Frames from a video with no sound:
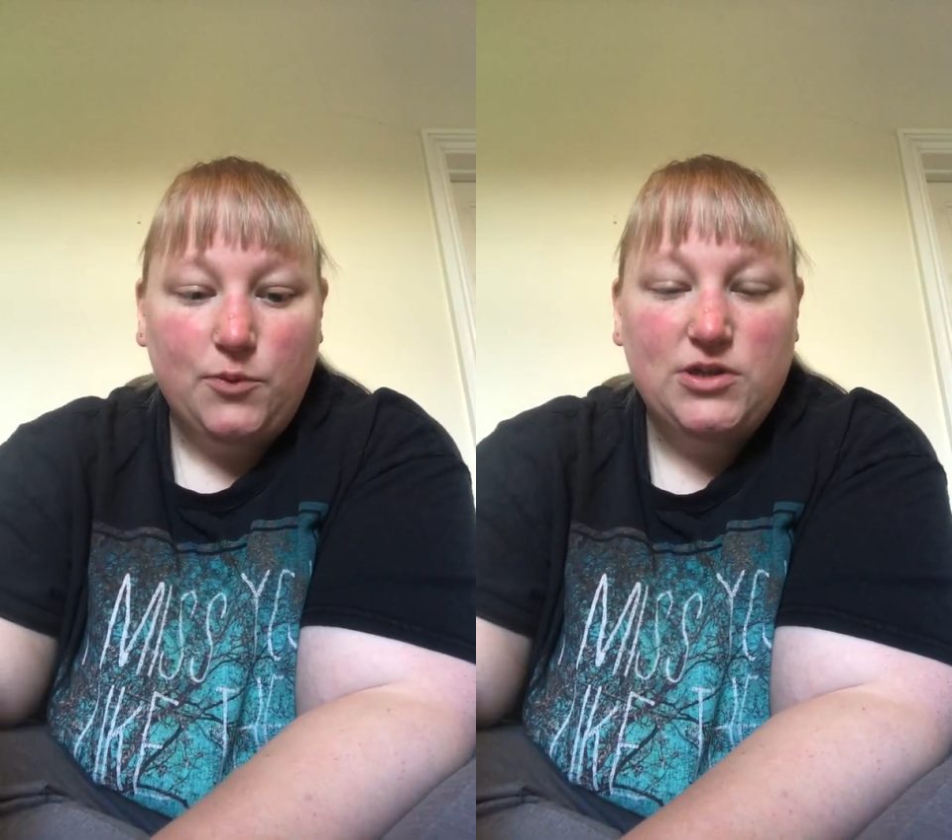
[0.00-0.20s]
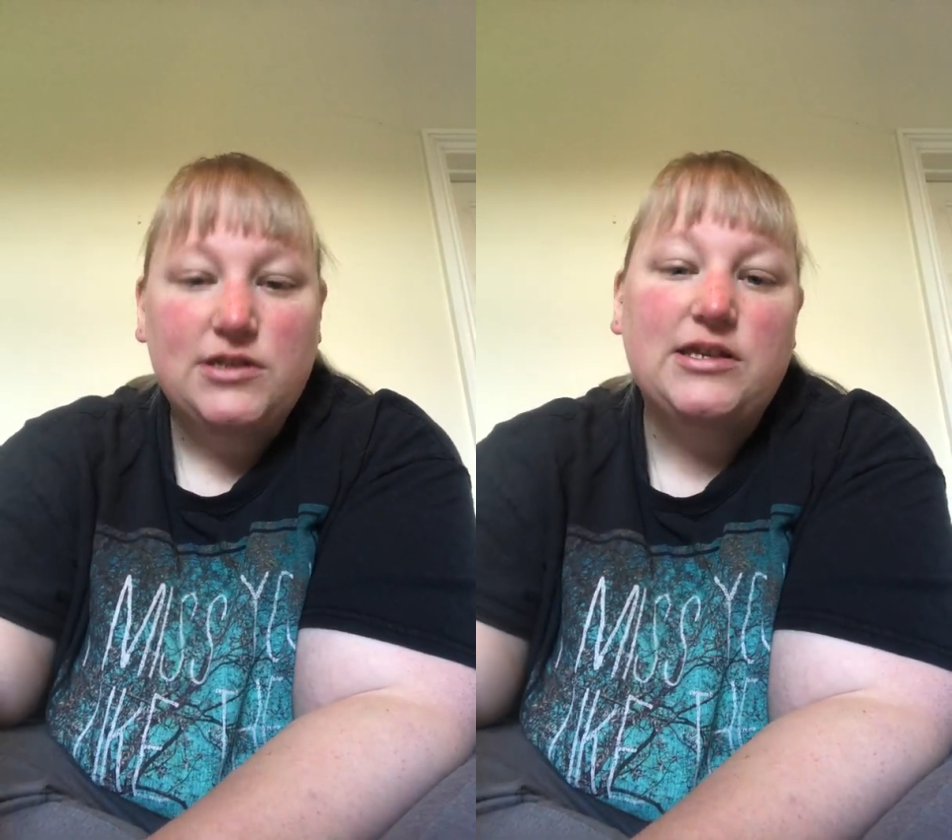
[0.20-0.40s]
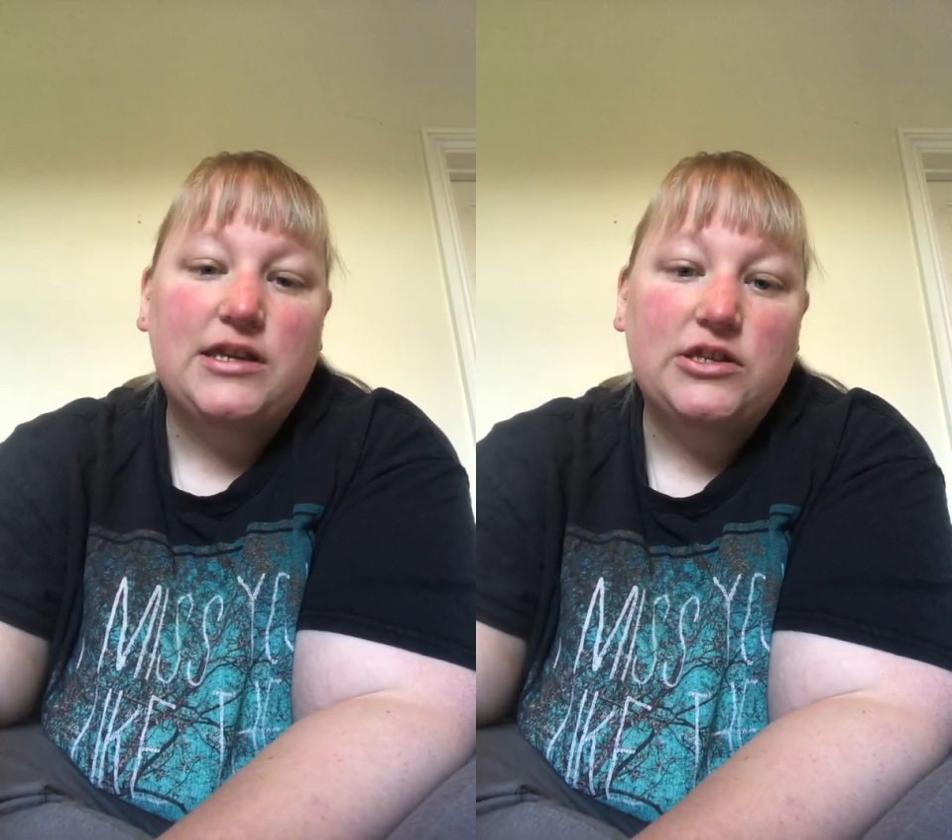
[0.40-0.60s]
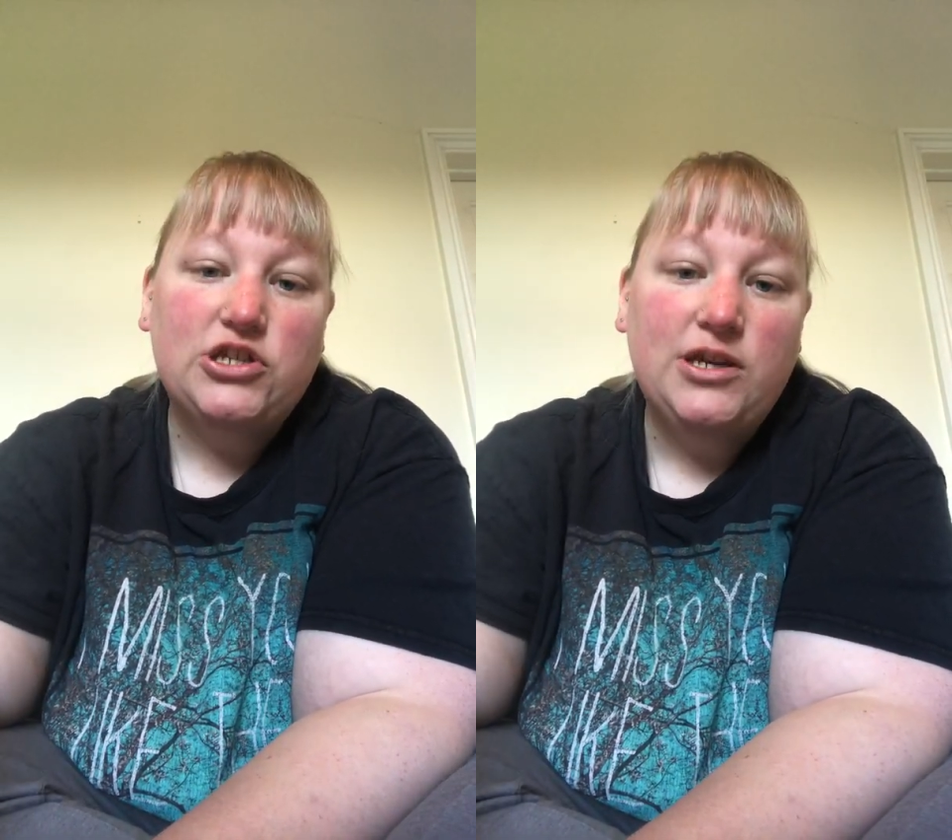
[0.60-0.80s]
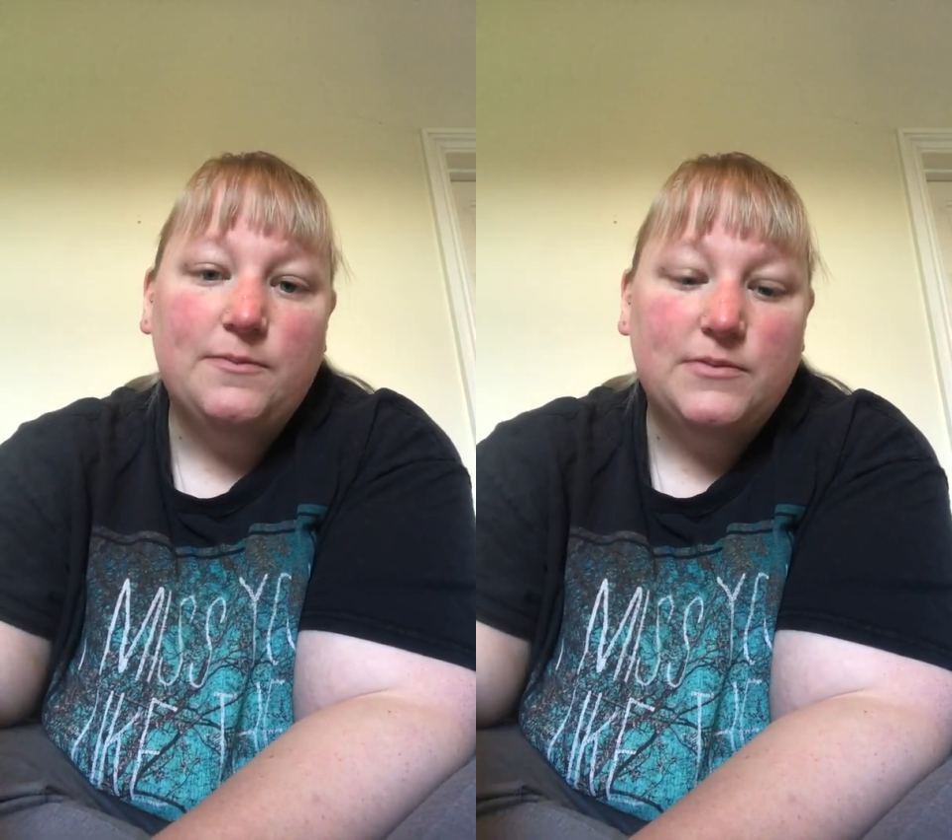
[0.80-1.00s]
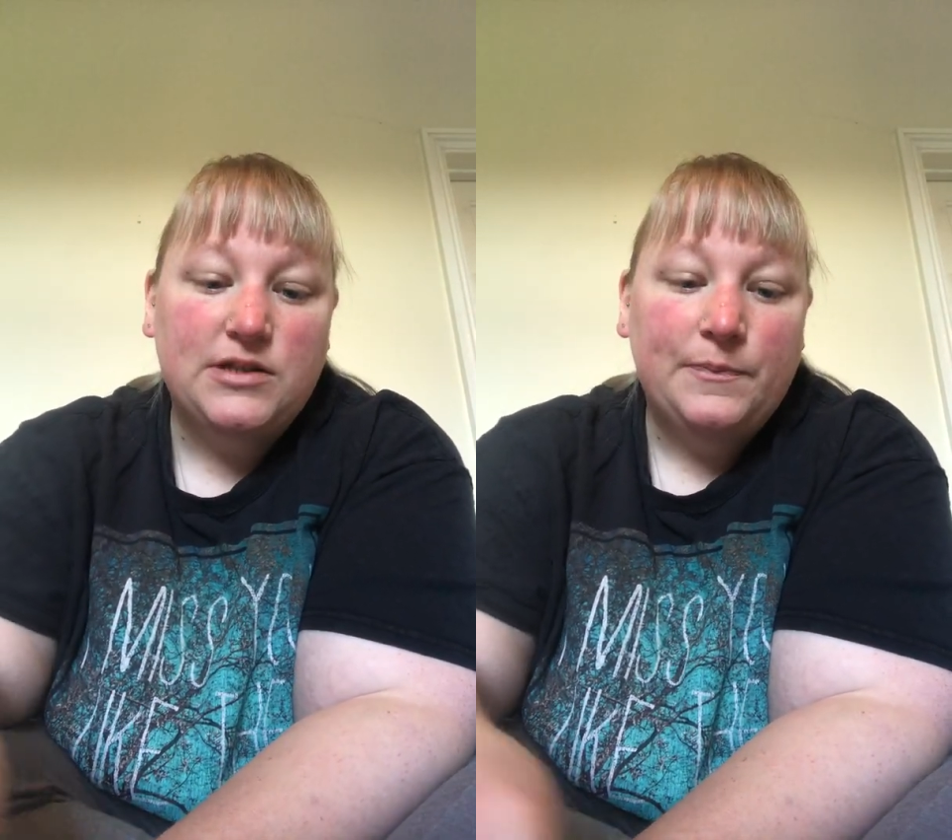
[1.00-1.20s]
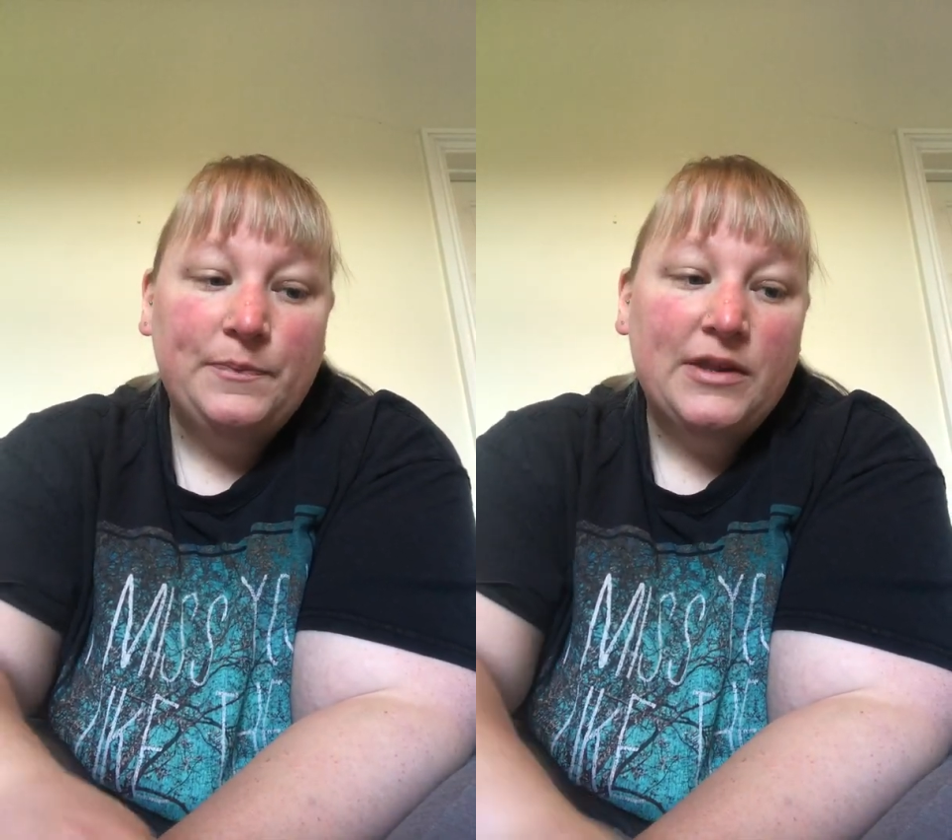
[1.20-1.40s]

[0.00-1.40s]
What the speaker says: which is Egypt.